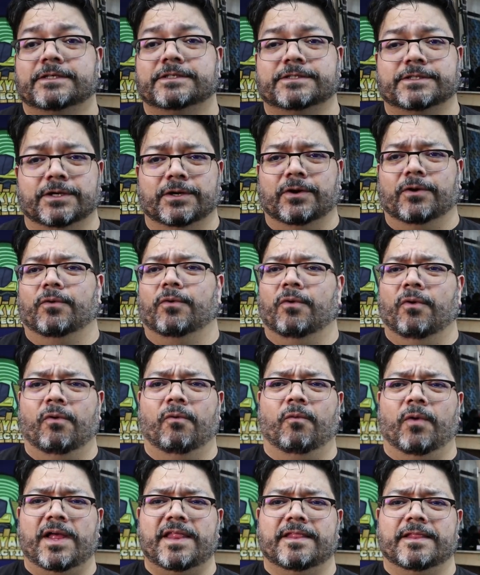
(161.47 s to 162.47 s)
So
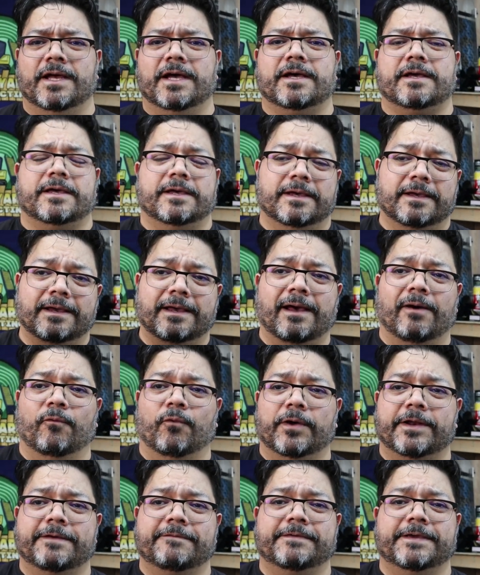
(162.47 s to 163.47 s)
what luck, got
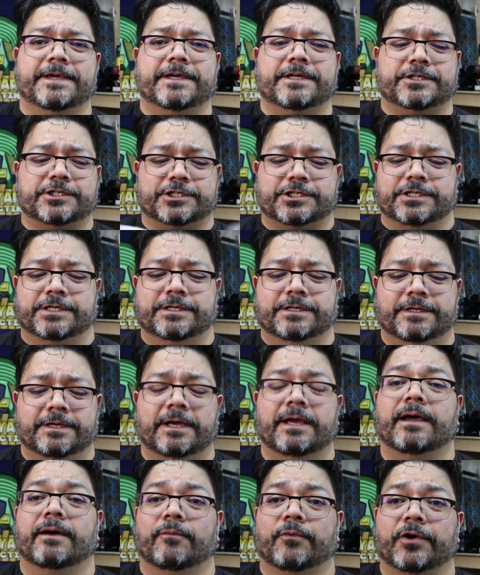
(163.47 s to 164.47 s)
one of each,
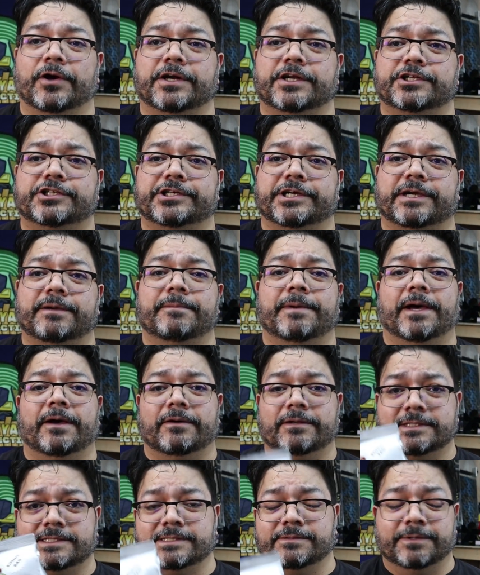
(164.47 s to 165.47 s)
and we're gonna check them
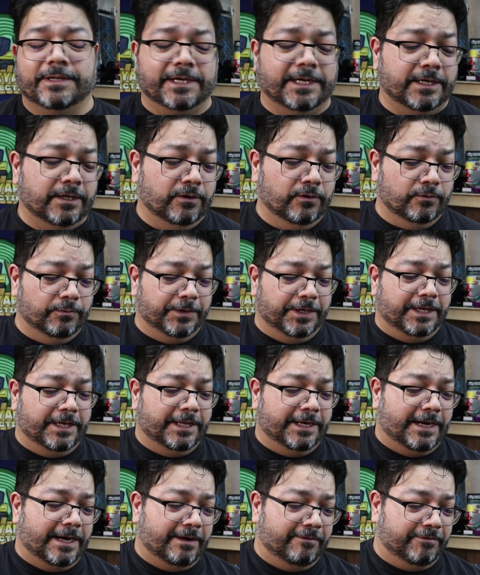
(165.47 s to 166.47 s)
out and see what kind of gold we can
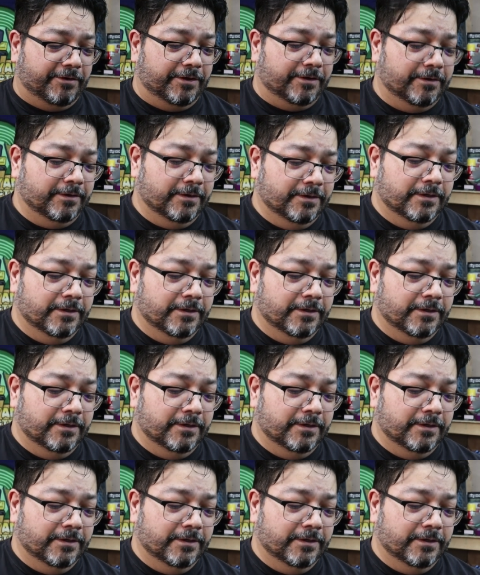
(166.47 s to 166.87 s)
get out of it.